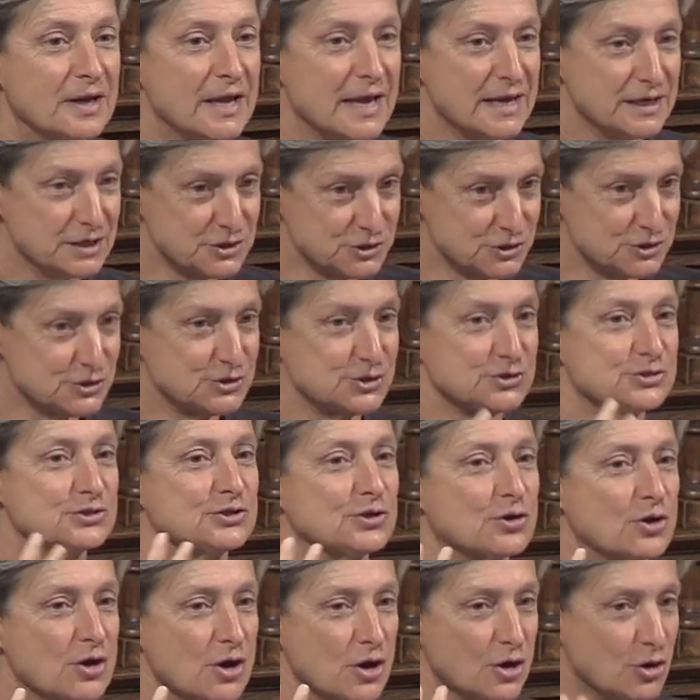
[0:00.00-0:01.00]
and it's just
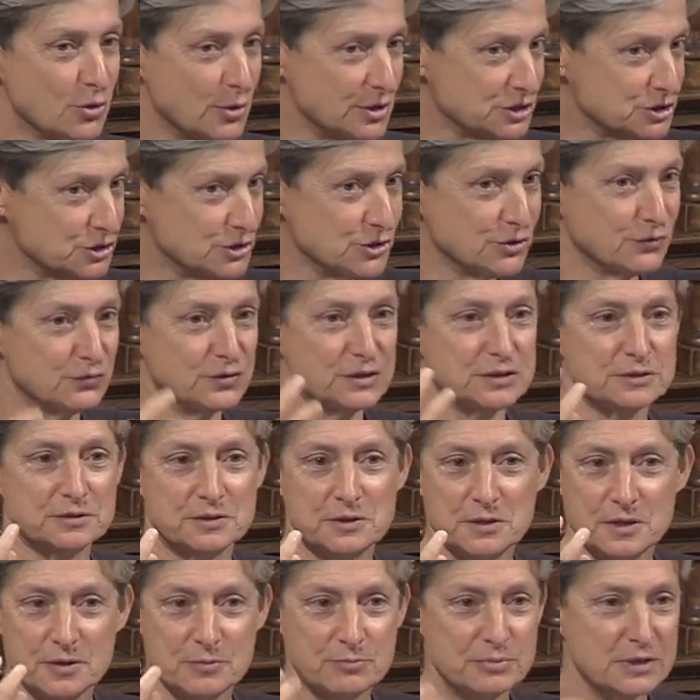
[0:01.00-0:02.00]
a question of it
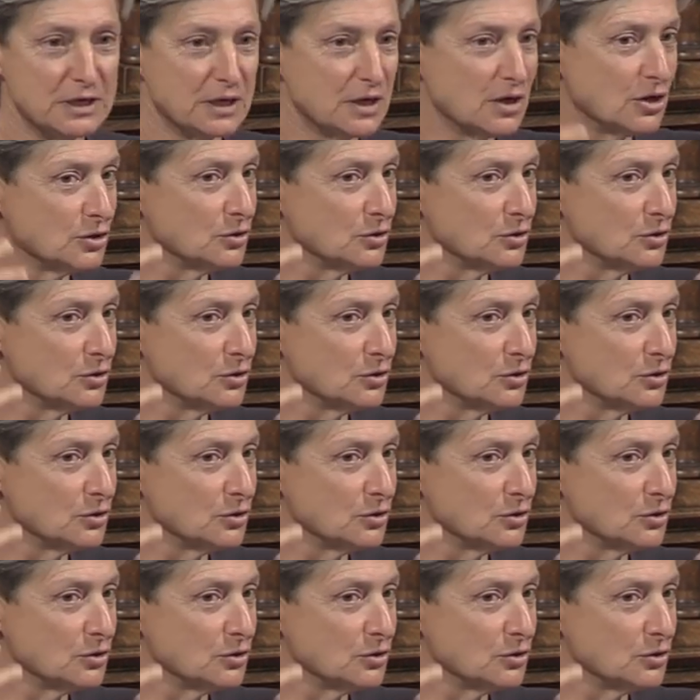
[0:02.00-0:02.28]
being